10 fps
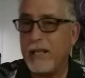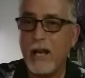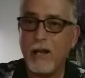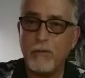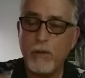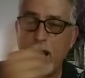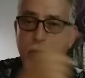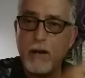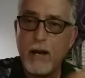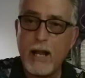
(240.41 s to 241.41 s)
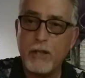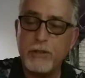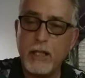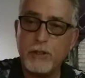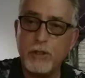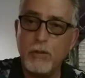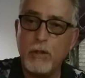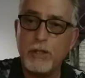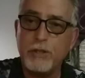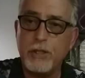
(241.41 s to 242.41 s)
Yeah, we have our house next
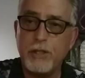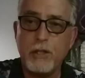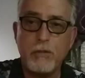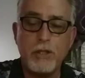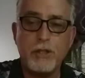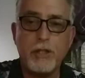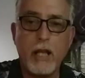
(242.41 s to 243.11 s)
to us, Chicha was just